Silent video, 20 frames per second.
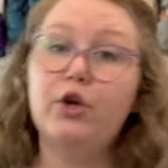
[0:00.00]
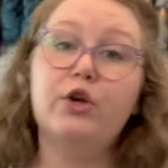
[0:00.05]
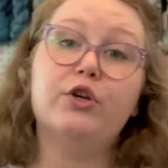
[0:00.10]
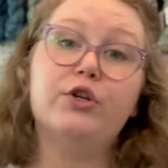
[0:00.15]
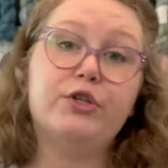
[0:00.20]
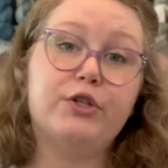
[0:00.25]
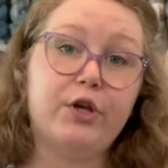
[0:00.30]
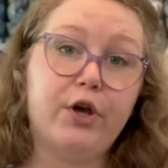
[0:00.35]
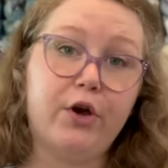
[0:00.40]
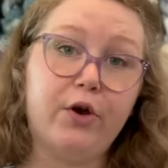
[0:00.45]

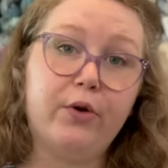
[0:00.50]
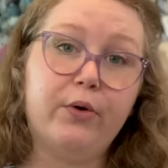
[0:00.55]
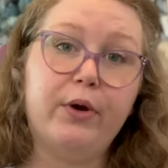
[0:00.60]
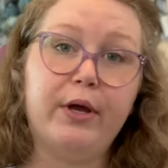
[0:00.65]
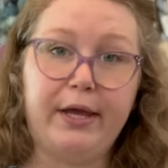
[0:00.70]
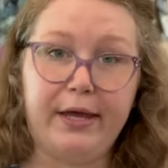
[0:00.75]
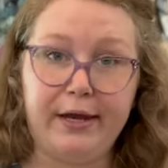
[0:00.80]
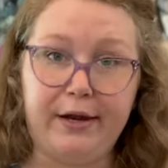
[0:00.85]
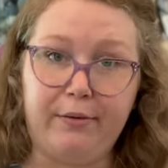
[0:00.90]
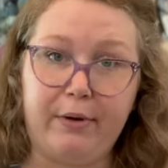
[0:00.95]
So
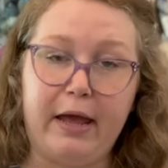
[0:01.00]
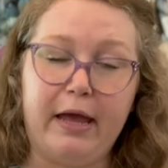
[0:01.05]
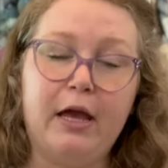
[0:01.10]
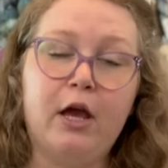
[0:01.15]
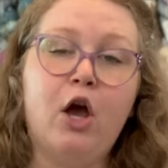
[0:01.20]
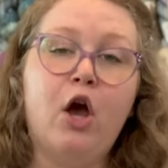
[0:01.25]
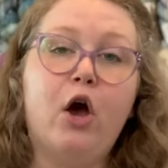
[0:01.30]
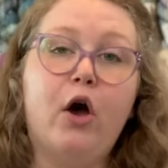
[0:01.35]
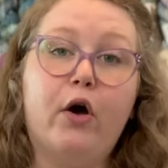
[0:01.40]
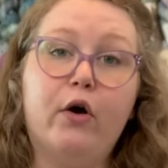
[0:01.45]
anyway,
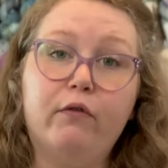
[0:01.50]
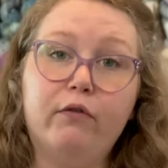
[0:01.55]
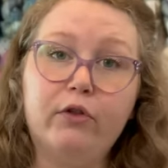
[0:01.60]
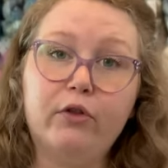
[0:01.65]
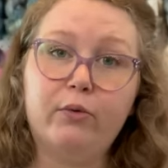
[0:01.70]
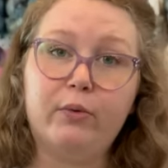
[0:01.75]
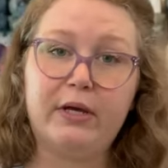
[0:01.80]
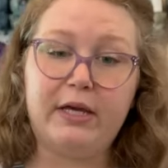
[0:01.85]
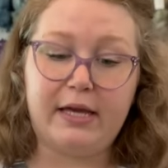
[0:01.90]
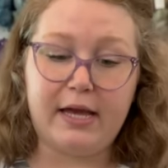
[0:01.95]
over
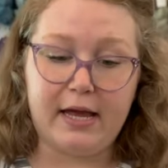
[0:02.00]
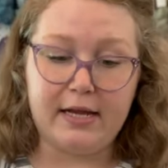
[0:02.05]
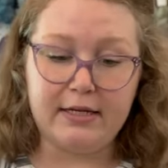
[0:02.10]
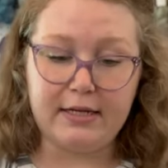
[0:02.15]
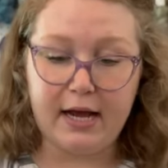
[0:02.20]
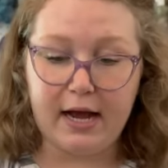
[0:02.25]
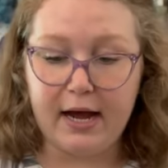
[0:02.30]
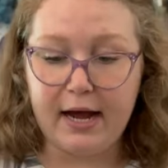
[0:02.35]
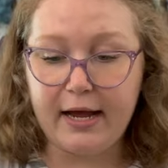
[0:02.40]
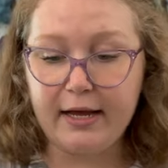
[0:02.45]
the weekend,
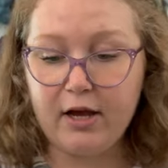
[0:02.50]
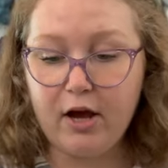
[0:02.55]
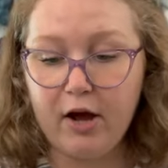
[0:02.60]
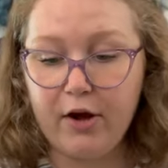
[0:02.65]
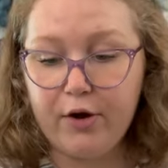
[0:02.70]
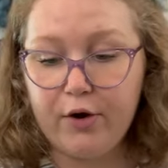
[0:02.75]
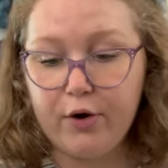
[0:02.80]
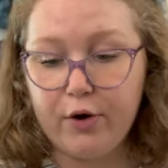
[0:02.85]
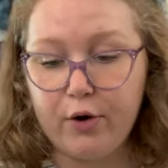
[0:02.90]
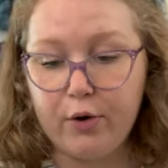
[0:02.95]
I
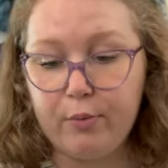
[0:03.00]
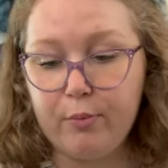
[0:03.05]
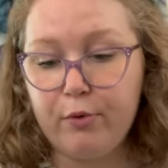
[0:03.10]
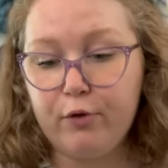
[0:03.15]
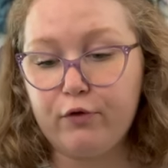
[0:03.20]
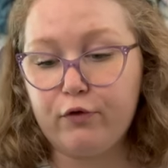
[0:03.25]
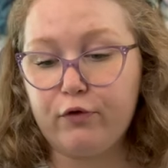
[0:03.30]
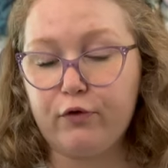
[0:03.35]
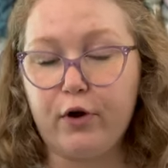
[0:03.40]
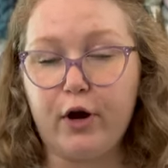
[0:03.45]
got home
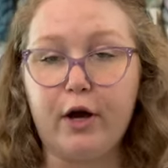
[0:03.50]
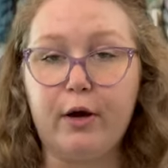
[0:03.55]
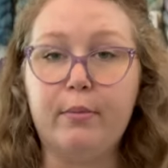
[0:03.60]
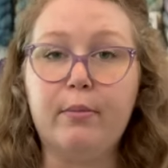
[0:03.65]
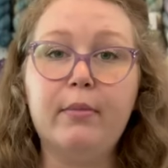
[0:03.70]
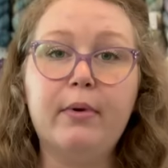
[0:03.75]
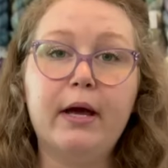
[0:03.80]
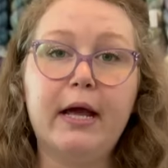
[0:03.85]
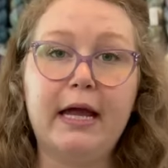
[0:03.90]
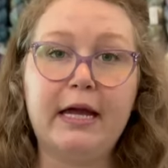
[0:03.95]

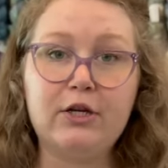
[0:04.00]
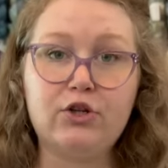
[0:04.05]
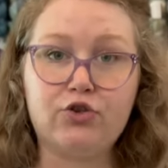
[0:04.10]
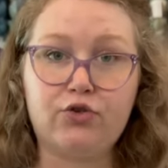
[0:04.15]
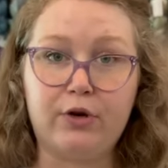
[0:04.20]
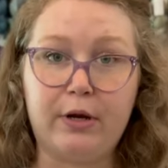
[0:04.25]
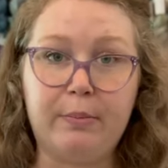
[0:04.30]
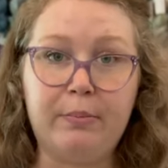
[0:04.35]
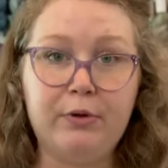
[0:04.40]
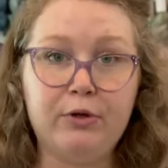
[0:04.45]
from a
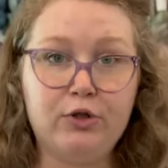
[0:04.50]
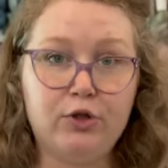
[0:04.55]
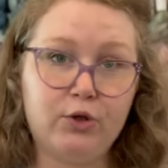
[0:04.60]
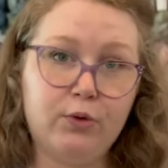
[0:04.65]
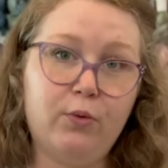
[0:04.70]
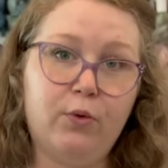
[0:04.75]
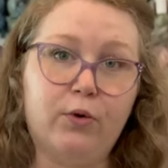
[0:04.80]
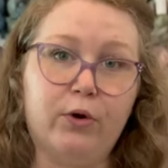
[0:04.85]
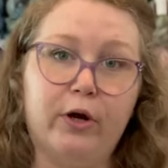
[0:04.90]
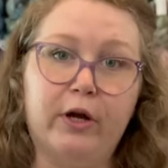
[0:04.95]
trip to
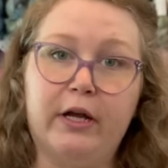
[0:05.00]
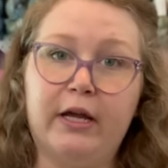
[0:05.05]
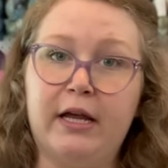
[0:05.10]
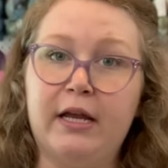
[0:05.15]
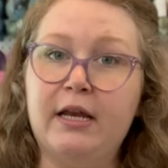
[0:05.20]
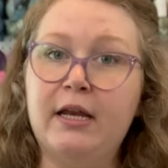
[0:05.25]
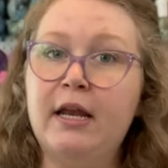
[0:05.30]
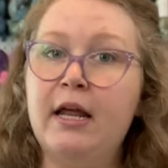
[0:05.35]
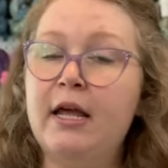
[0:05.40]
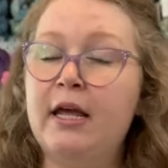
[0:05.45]

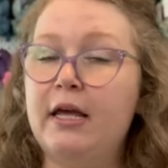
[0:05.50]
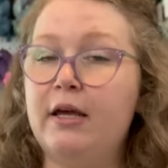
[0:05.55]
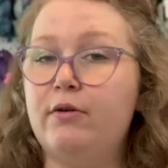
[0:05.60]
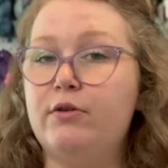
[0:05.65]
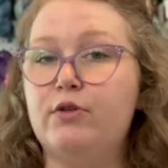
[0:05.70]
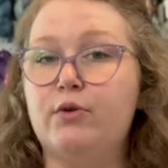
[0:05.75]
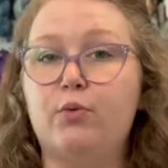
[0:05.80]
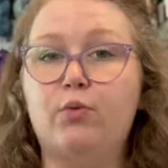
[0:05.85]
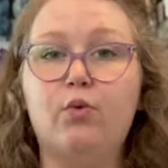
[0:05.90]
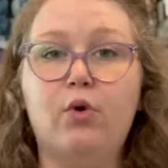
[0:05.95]
Oregon. It
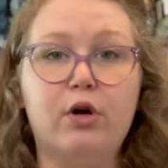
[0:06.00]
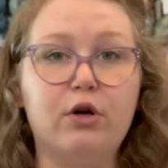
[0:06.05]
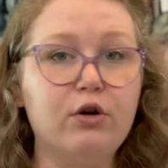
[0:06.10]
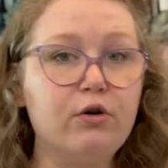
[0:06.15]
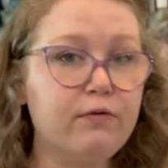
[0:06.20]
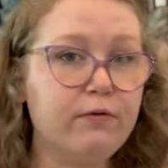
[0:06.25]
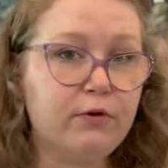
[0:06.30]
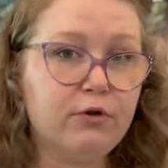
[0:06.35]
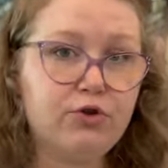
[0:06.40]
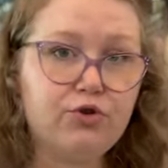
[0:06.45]
was a
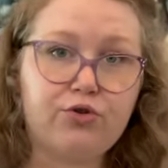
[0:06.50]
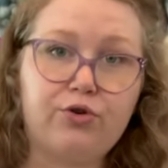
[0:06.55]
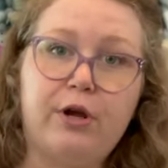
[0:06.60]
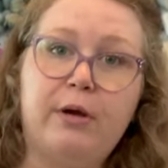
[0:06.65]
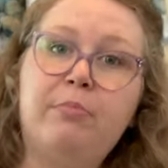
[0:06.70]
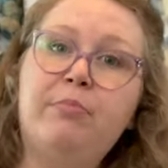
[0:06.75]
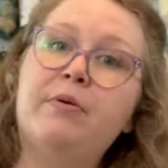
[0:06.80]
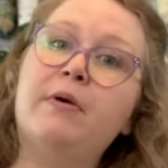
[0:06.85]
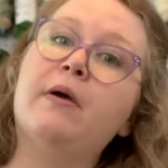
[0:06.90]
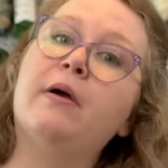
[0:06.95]
wonderful
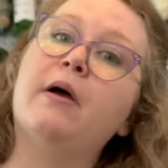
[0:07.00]
trip.